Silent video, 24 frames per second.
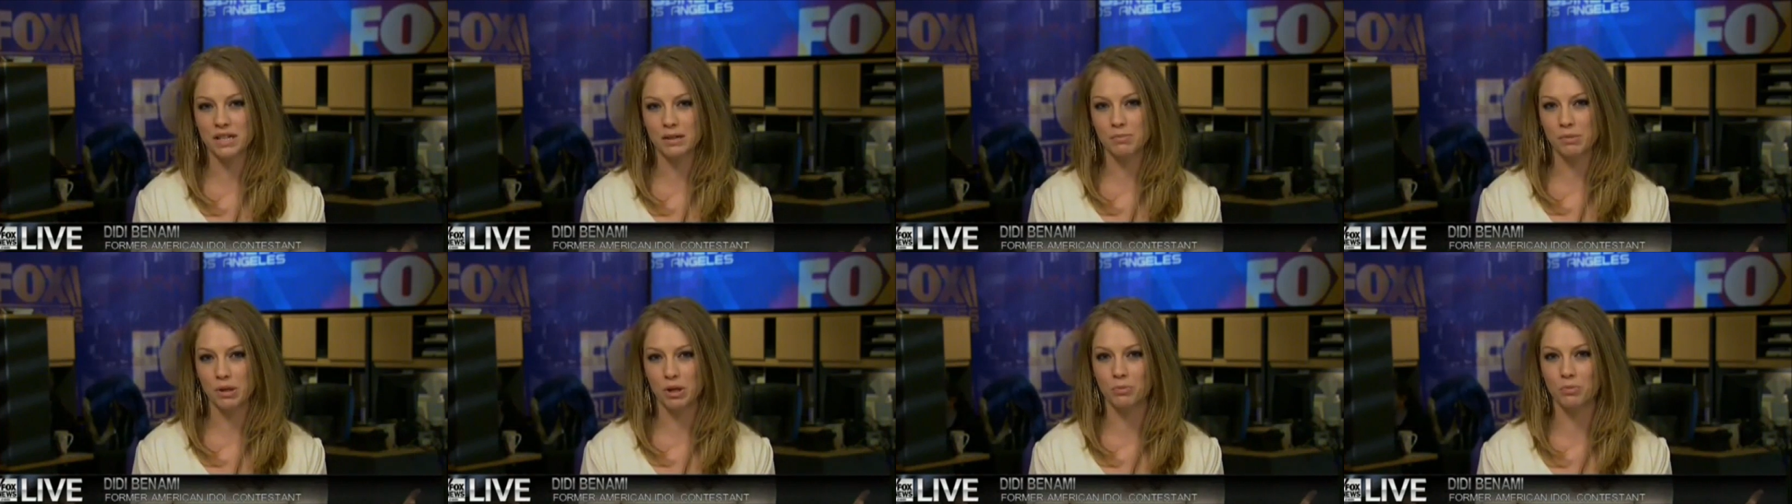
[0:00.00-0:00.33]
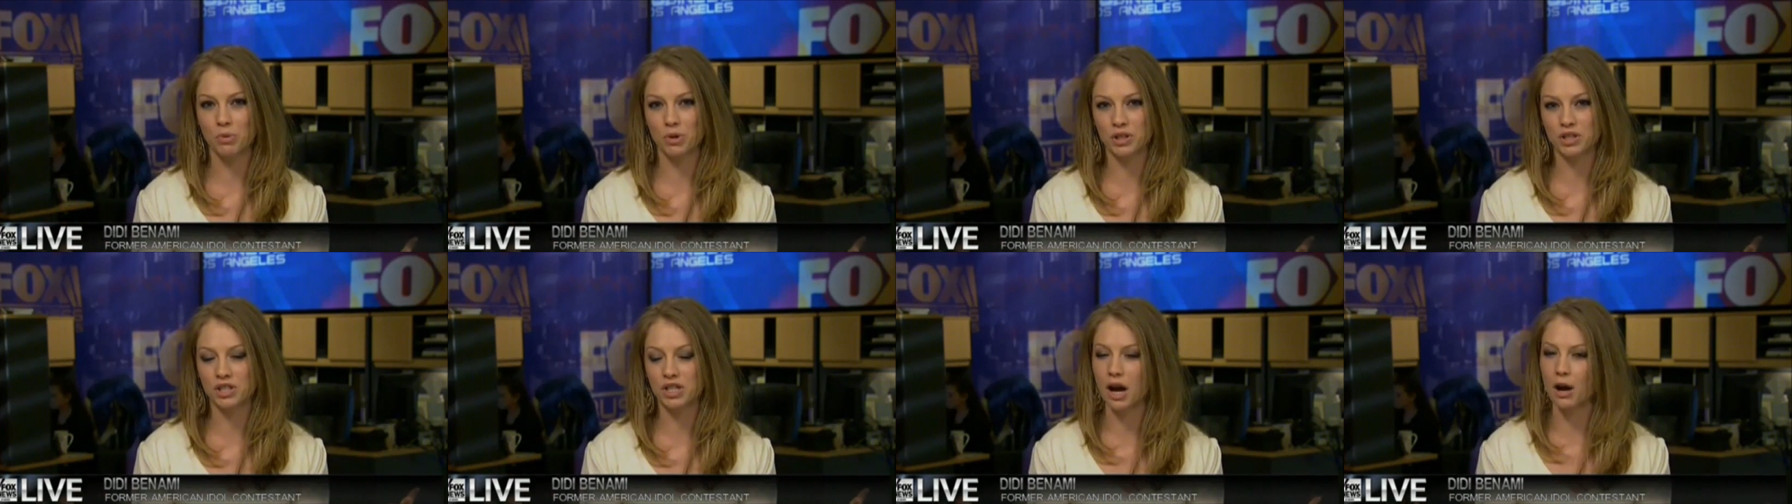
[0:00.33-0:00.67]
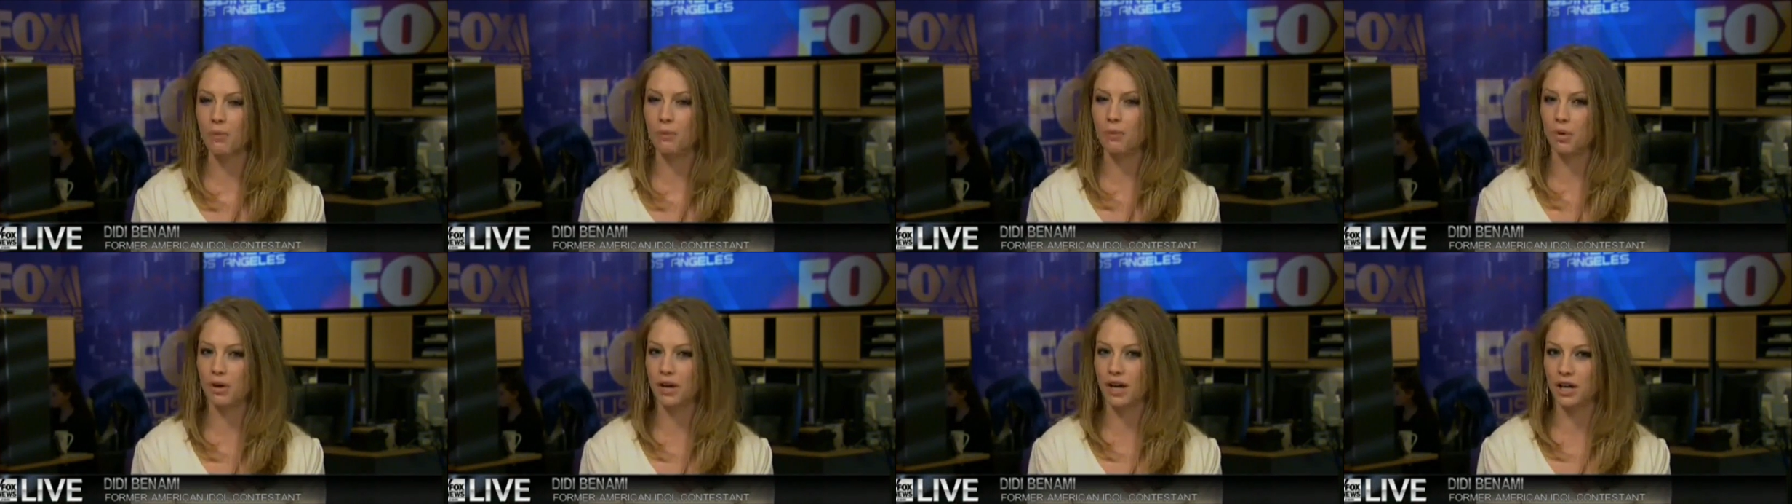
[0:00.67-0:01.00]
Billboard
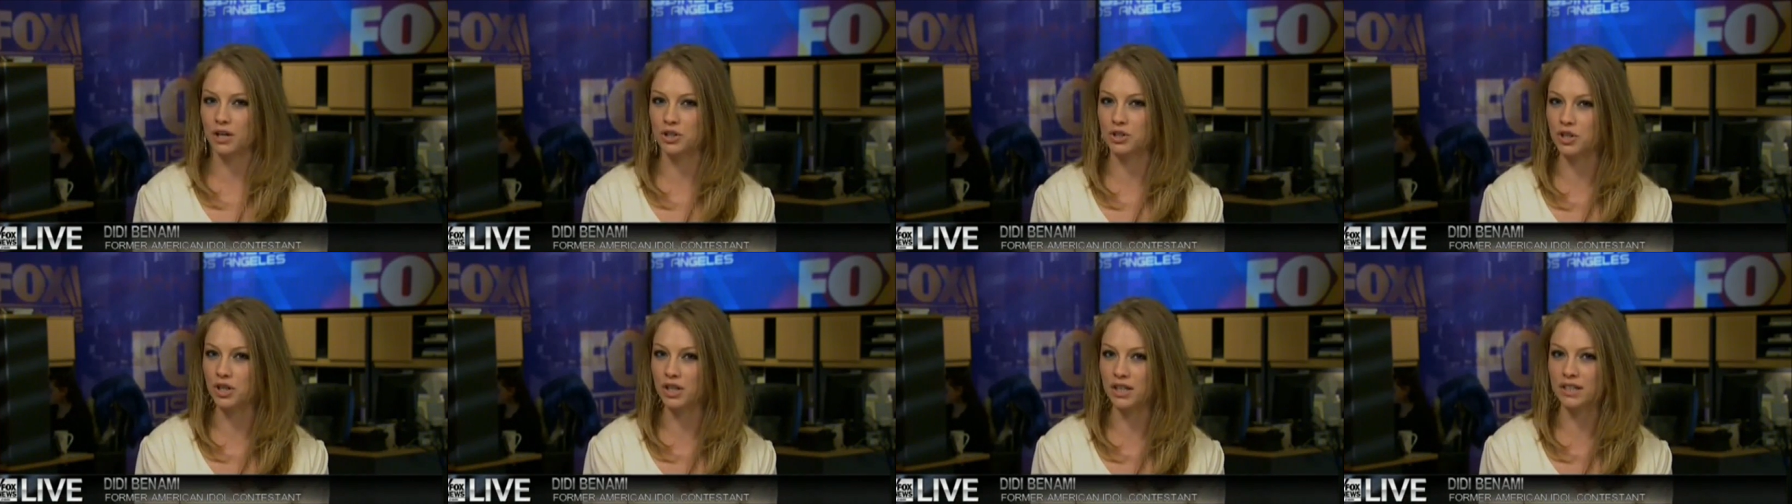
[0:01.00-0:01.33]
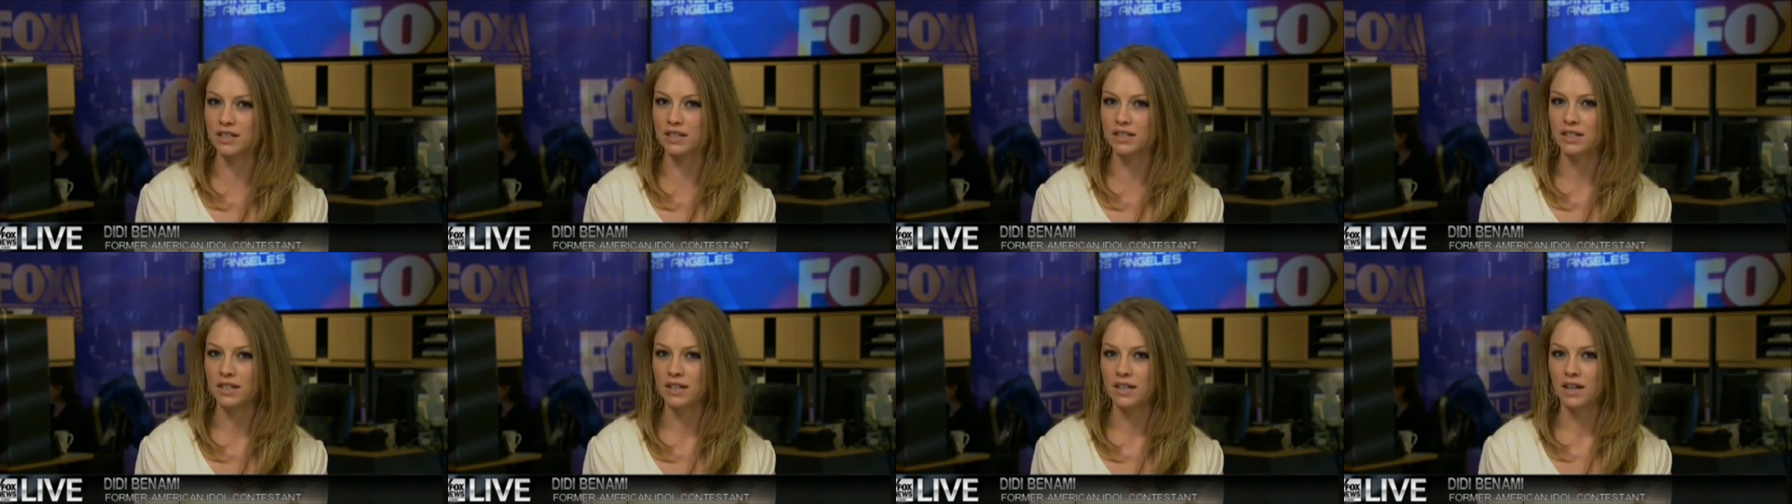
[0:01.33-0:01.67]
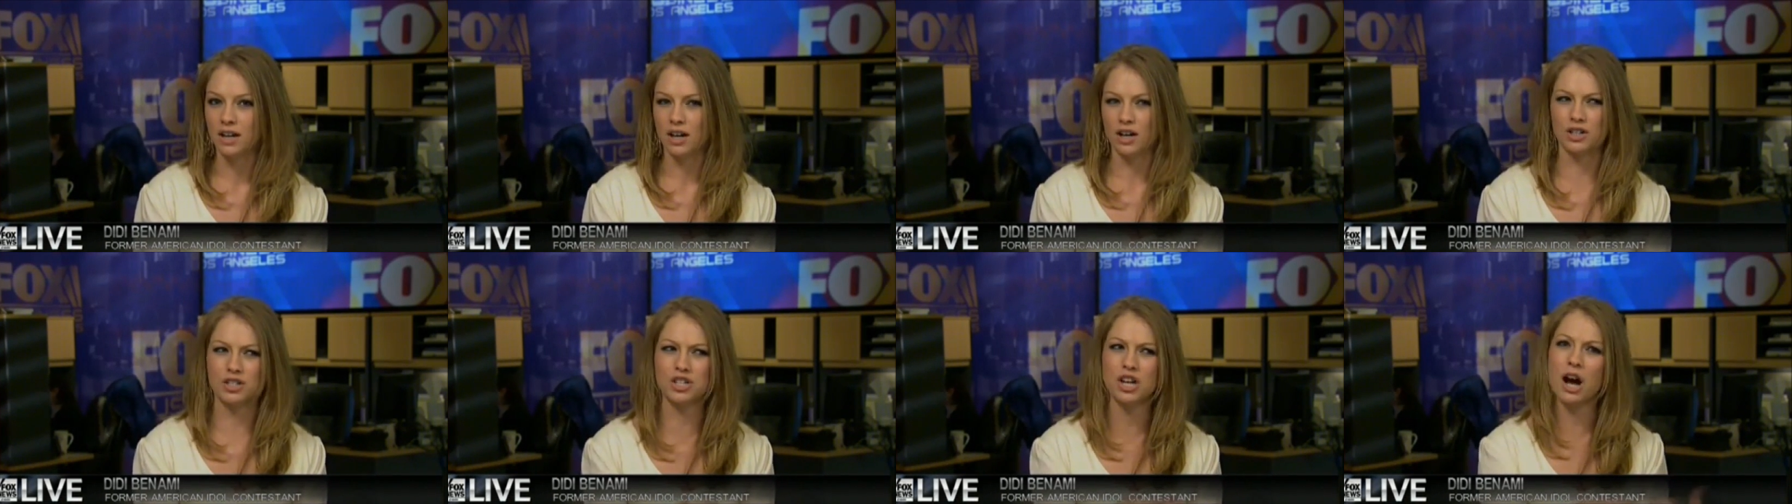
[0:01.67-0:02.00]
Top 100,
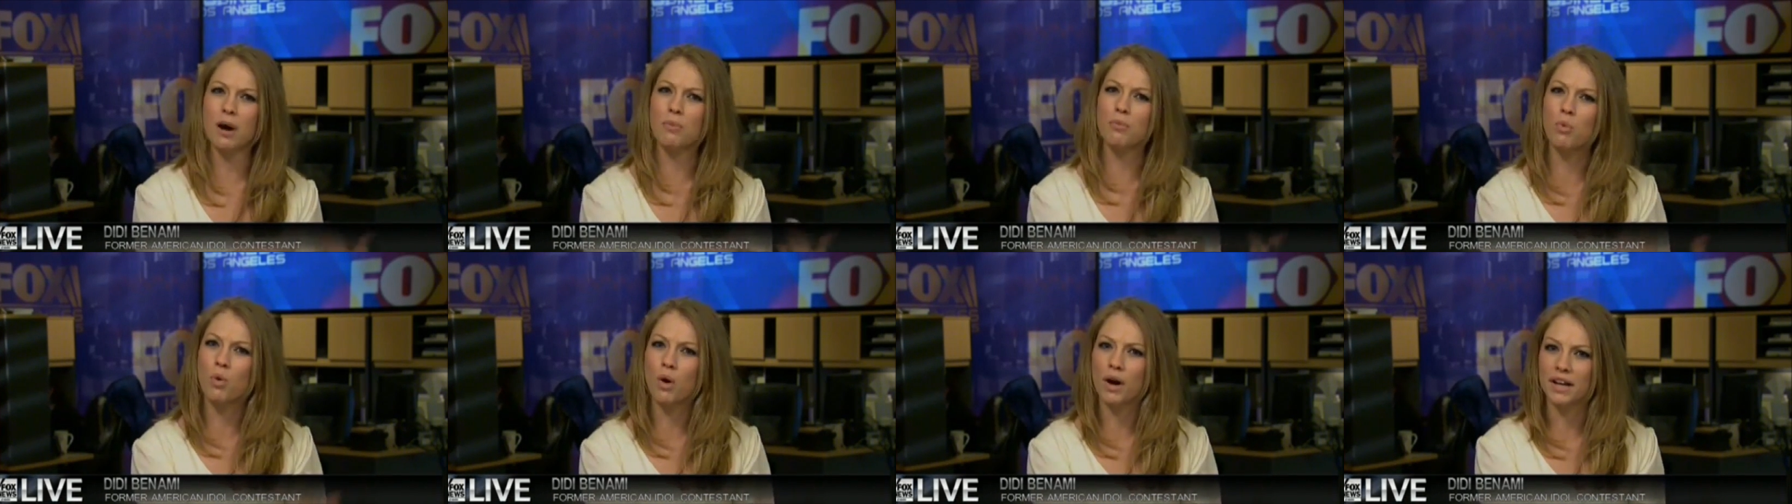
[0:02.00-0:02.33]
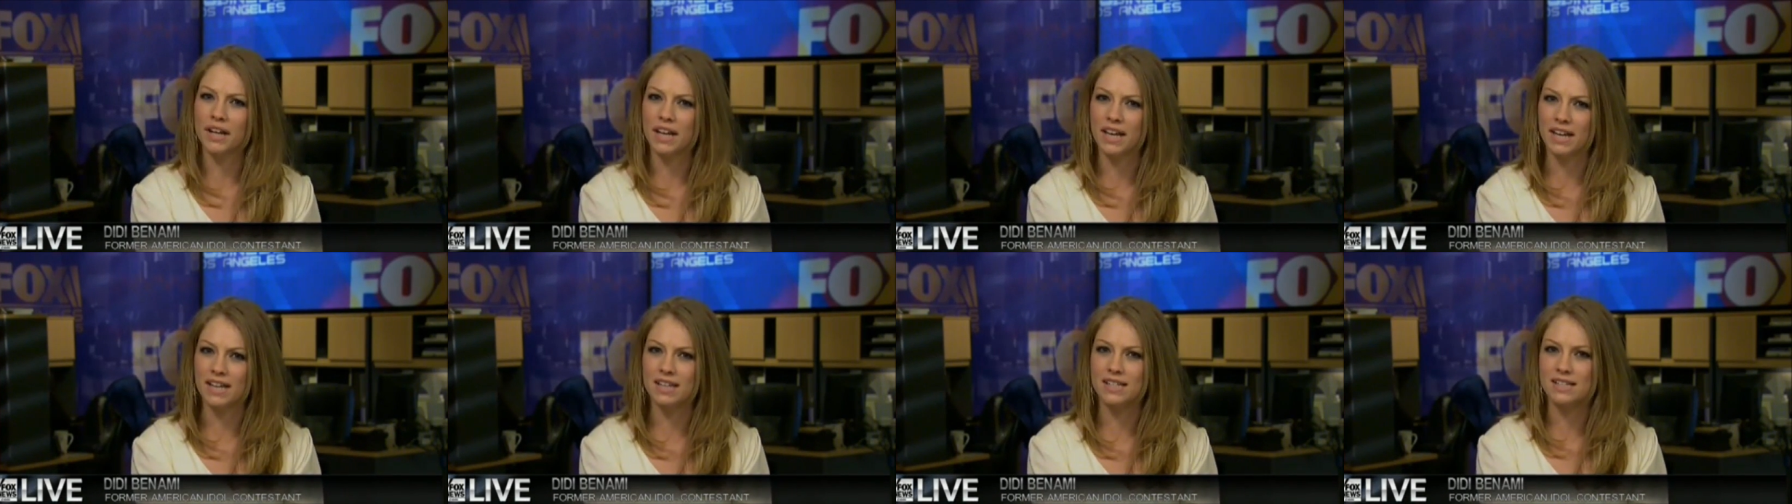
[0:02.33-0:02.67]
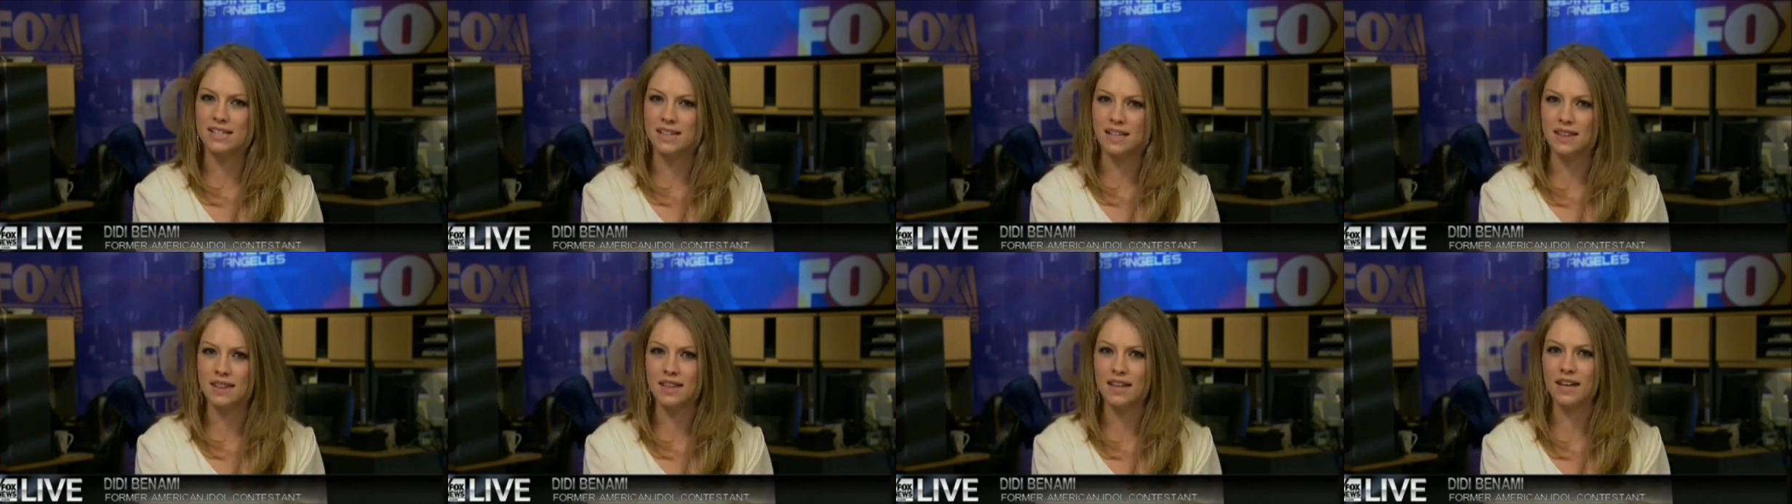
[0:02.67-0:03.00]
or Top 1 Hits,
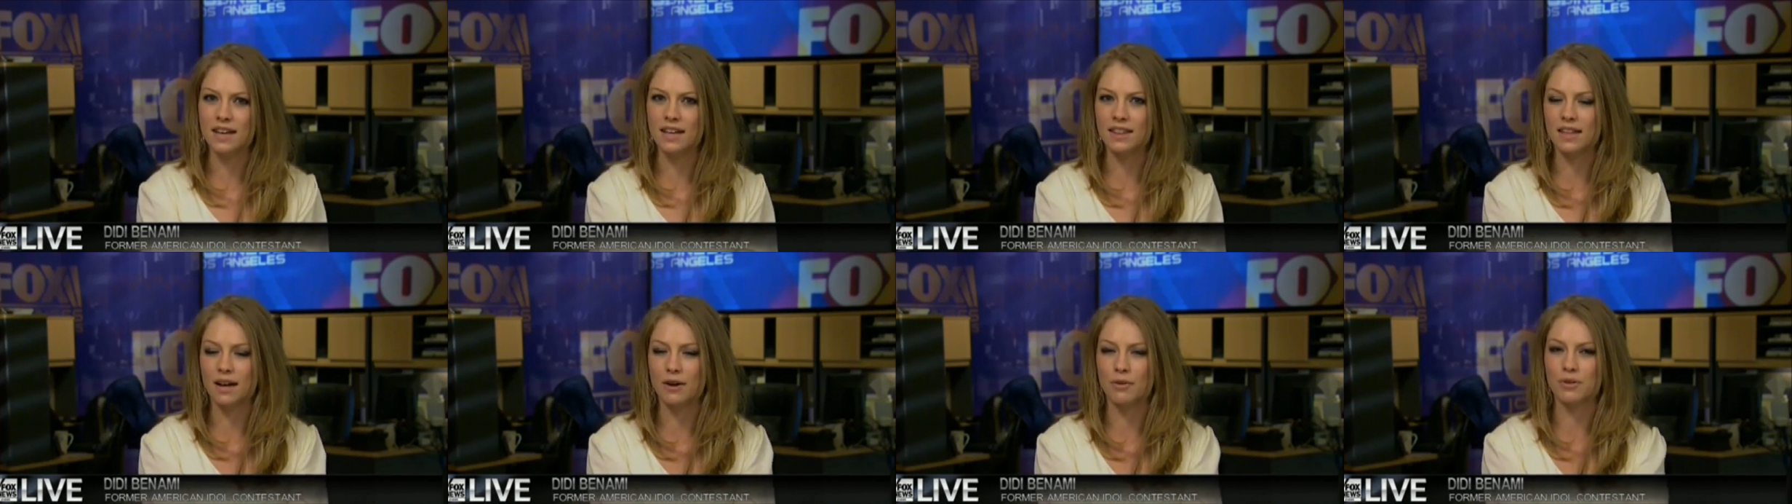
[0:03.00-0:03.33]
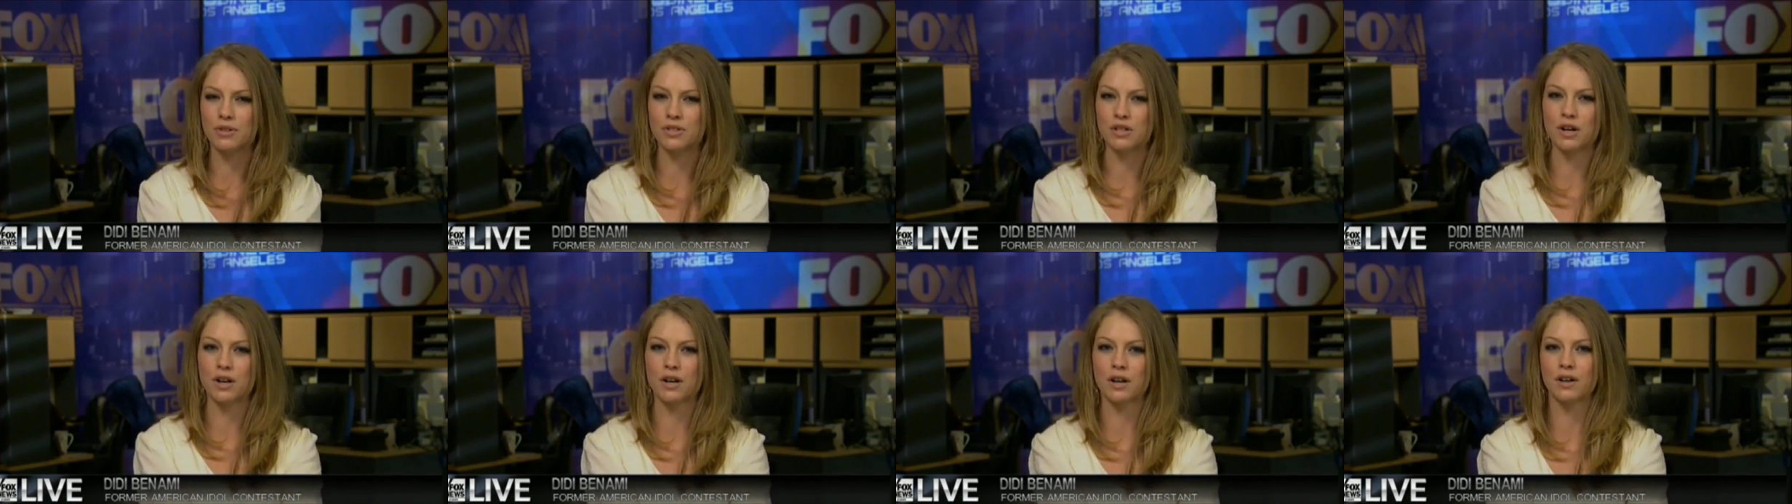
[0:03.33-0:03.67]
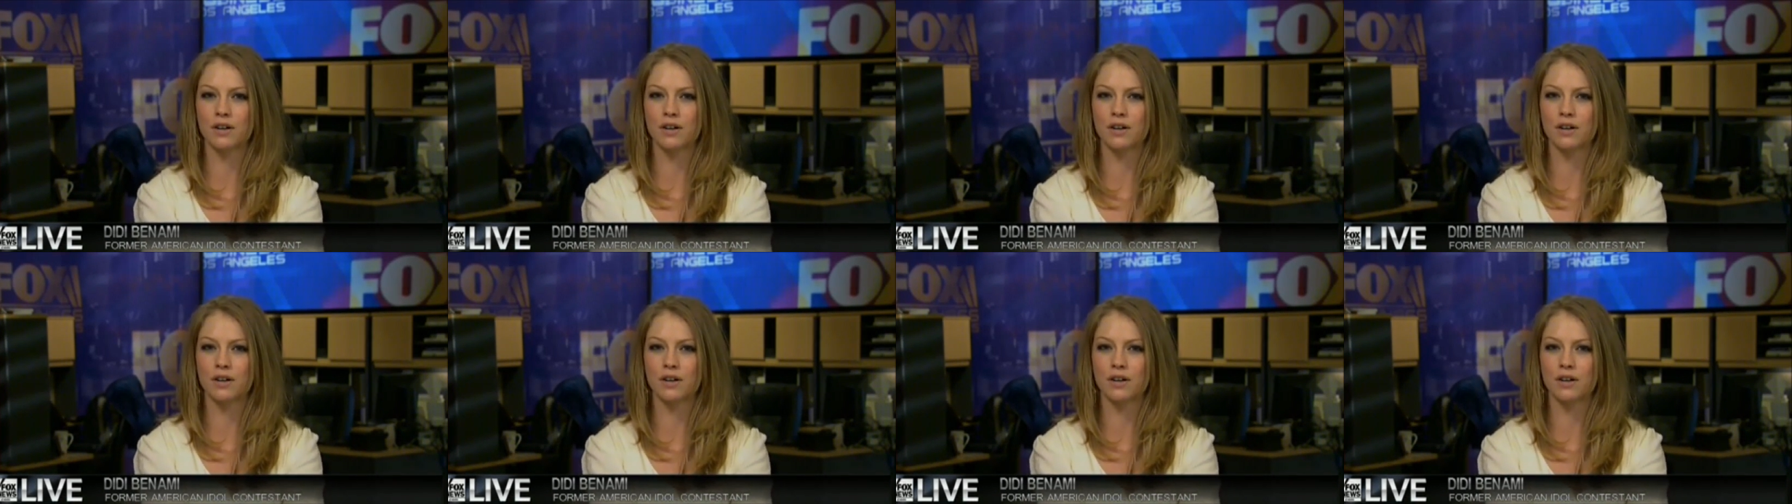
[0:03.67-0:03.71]
I think, that was